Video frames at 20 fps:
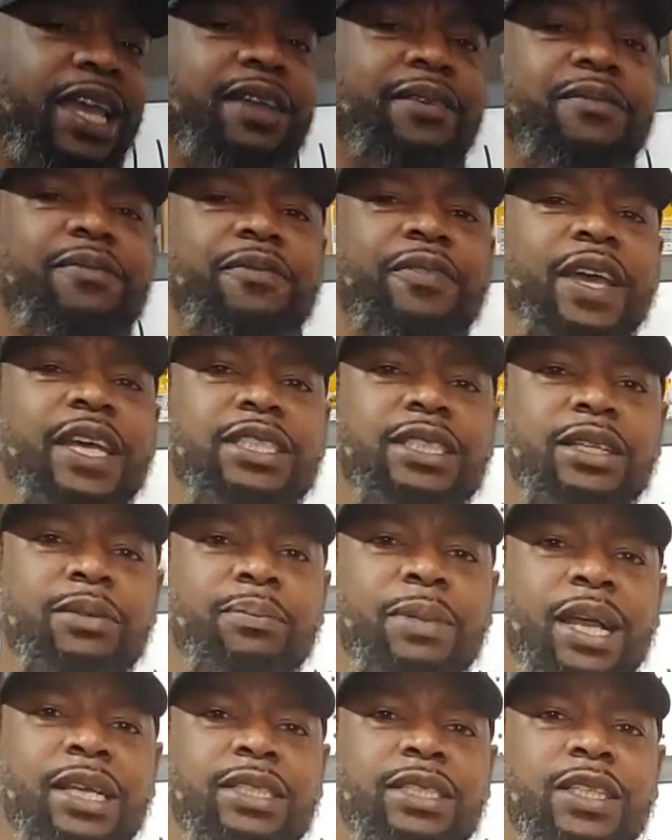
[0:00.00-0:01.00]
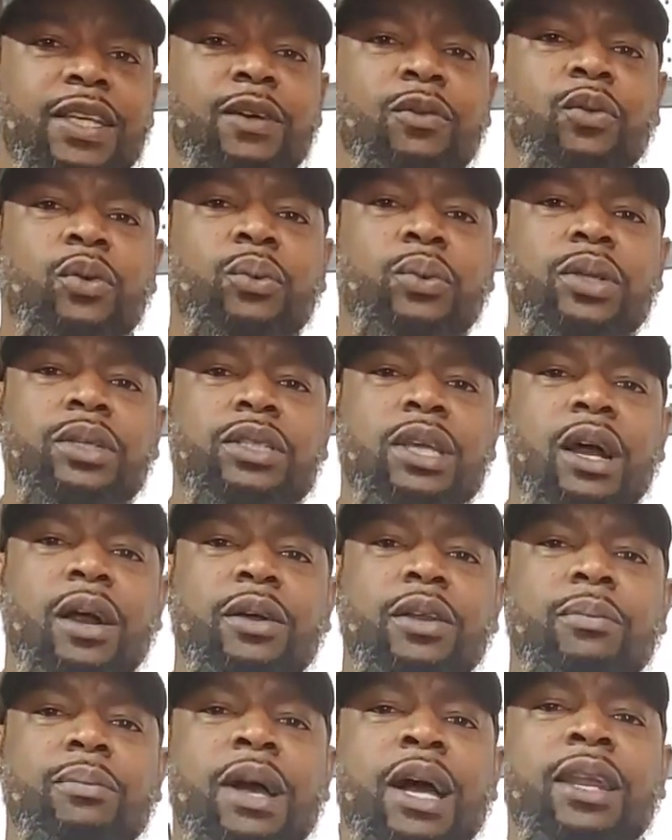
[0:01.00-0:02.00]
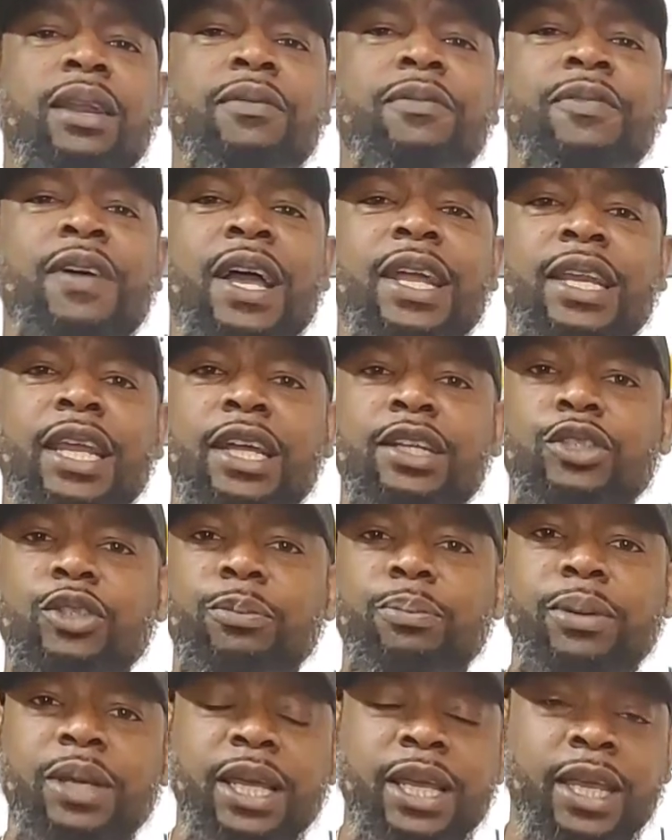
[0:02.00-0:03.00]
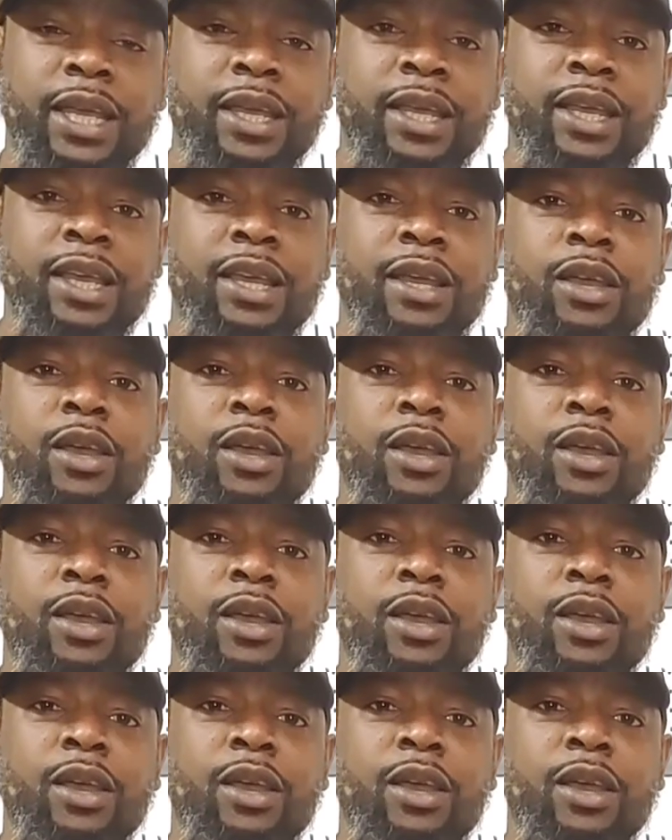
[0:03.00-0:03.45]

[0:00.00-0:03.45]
invest in myself when we're talking about a financial plan?